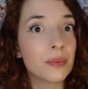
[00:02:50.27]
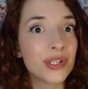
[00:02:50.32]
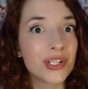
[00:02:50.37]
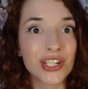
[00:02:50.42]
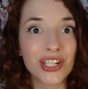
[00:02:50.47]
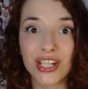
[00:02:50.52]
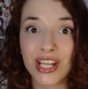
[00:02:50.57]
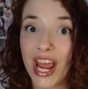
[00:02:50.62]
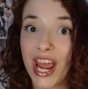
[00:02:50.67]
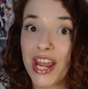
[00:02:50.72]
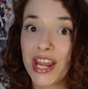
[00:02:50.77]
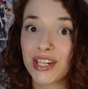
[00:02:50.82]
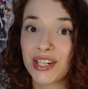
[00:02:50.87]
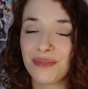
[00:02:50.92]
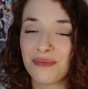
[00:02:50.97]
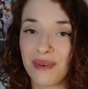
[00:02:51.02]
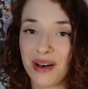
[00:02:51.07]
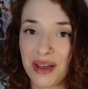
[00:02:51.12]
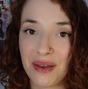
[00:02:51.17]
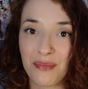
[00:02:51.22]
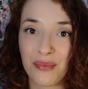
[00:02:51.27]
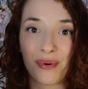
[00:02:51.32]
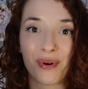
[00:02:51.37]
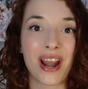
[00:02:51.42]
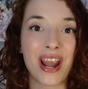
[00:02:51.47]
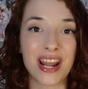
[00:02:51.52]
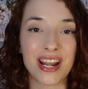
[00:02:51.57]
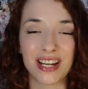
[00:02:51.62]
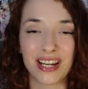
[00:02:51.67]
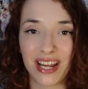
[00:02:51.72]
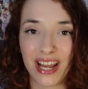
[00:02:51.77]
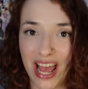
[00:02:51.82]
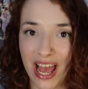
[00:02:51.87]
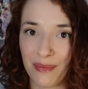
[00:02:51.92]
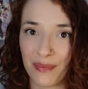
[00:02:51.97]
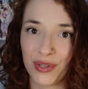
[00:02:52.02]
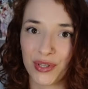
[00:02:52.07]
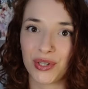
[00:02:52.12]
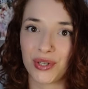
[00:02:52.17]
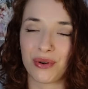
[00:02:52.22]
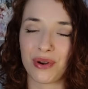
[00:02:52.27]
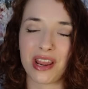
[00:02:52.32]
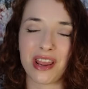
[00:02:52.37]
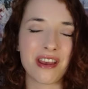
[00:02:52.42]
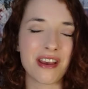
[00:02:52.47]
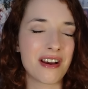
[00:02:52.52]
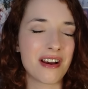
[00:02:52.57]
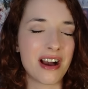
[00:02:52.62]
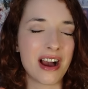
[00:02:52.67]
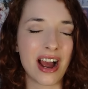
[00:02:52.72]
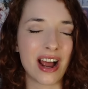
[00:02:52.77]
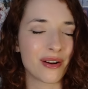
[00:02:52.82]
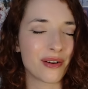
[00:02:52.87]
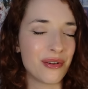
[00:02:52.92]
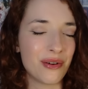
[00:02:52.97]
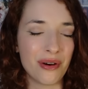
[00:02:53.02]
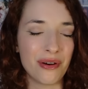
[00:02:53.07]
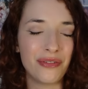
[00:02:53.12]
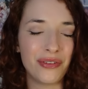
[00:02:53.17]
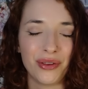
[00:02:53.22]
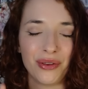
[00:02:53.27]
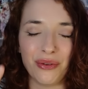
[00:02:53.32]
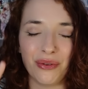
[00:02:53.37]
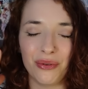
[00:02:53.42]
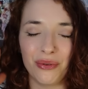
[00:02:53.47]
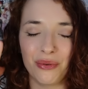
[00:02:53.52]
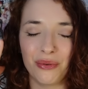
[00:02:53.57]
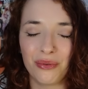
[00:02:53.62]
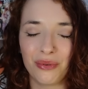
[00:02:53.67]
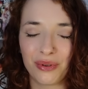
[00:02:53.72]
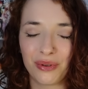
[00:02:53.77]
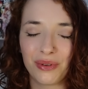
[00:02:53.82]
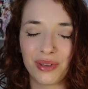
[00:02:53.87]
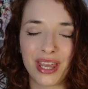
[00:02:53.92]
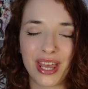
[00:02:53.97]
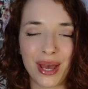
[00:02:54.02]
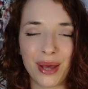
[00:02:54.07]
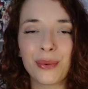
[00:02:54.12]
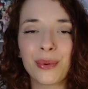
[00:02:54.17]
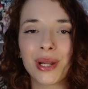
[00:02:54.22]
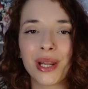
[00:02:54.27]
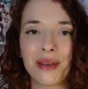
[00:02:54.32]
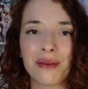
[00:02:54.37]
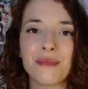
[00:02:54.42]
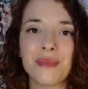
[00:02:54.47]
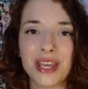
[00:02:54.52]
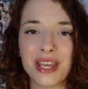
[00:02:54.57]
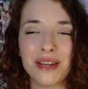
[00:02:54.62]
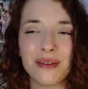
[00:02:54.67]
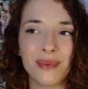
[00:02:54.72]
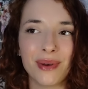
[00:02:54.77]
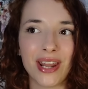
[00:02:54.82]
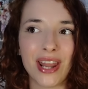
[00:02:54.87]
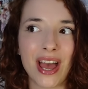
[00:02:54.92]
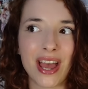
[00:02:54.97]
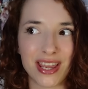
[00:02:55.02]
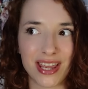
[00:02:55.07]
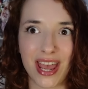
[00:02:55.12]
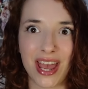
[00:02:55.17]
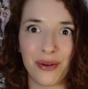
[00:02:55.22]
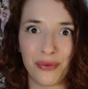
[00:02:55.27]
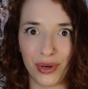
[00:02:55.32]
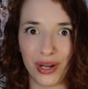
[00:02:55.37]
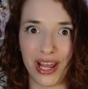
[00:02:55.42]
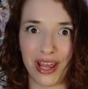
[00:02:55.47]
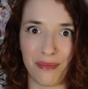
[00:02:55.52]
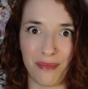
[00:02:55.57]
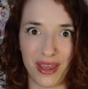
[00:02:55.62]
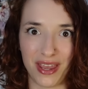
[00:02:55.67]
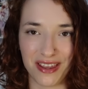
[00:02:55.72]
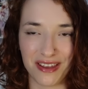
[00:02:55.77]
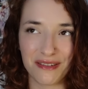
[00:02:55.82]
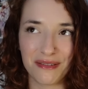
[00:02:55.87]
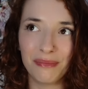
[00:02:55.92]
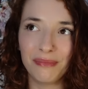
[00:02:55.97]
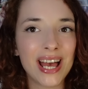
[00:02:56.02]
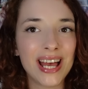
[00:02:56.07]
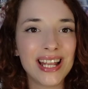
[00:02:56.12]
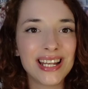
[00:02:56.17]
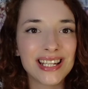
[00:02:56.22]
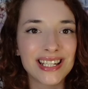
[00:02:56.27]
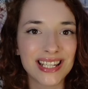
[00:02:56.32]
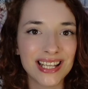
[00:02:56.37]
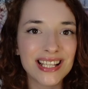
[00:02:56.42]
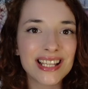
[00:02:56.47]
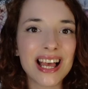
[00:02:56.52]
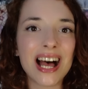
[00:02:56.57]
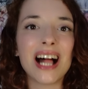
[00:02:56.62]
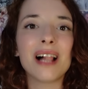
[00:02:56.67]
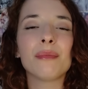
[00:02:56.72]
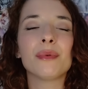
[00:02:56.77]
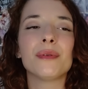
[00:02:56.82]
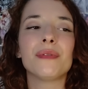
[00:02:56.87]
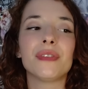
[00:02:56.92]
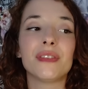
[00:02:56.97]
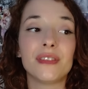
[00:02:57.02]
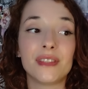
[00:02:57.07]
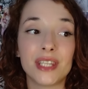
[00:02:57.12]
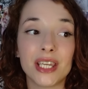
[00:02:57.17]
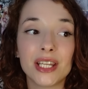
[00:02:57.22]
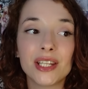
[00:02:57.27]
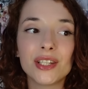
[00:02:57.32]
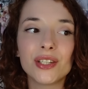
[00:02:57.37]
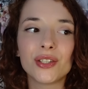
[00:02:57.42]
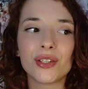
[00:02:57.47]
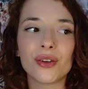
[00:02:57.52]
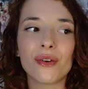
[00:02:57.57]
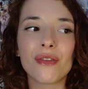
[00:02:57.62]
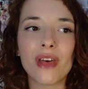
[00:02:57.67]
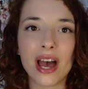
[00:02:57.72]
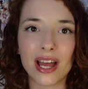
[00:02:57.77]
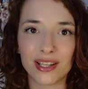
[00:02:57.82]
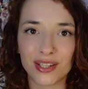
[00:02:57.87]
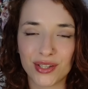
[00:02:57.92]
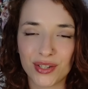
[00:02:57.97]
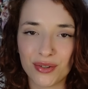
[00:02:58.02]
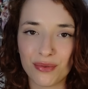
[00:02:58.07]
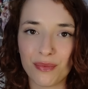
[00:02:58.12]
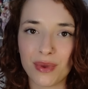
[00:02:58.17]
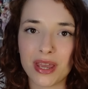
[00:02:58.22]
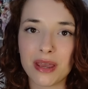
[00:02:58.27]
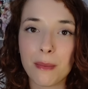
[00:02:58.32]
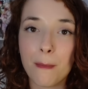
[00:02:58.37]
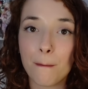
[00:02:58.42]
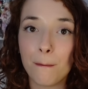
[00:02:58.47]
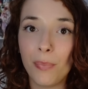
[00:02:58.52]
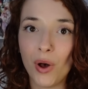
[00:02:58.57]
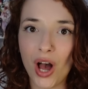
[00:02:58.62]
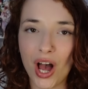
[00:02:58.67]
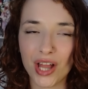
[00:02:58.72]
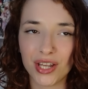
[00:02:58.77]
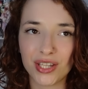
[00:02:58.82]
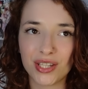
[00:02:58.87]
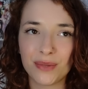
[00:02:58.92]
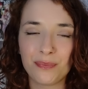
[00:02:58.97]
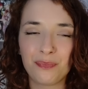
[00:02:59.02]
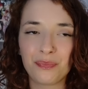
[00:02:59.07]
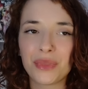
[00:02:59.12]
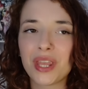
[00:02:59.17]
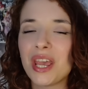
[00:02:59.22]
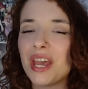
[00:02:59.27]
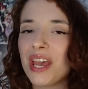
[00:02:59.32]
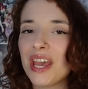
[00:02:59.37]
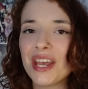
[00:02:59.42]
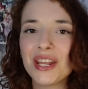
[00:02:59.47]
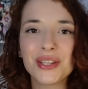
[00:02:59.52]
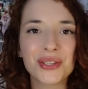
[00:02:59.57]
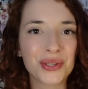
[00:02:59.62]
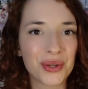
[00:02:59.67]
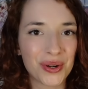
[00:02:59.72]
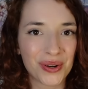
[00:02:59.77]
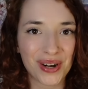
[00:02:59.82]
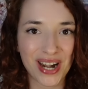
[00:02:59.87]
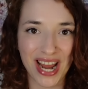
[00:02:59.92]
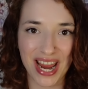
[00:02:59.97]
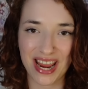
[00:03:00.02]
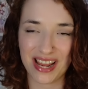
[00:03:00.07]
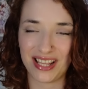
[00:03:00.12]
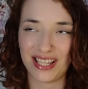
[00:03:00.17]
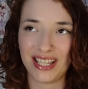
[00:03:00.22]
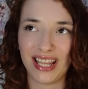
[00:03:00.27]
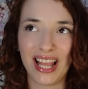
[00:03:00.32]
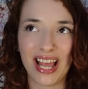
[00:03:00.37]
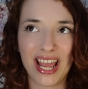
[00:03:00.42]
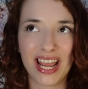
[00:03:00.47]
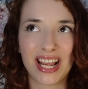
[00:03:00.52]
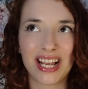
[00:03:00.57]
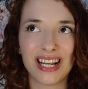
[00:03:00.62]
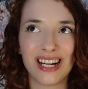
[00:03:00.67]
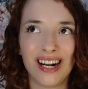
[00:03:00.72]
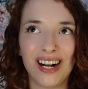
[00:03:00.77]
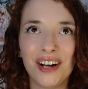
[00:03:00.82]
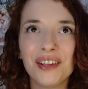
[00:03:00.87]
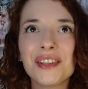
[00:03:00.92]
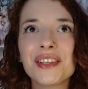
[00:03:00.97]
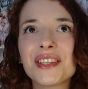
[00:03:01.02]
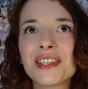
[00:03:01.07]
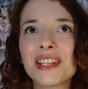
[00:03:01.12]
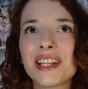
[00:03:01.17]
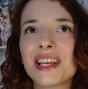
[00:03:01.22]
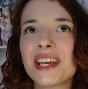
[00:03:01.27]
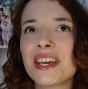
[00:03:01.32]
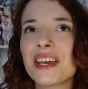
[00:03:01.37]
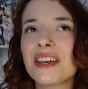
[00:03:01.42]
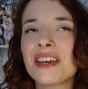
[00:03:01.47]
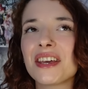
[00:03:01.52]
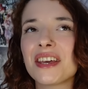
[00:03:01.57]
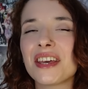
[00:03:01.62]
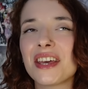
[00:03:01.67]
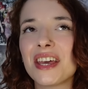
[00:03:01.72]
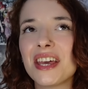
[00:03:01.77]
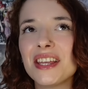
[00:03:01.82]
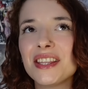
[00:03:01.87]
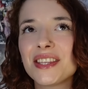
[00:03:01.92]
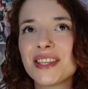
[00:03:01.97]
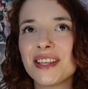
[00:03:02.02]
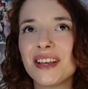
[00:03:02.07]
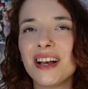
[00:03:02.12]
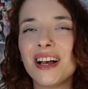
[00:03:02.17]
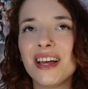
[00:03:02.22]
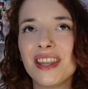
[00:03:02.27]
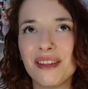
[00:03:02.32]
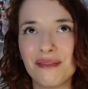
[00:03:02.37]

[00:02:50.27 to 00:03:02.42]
changed my brain chemistry. I don't know if you get what I mean, but I get what I mean. And this album didn't do that to me, but it's great. Honestly, it's an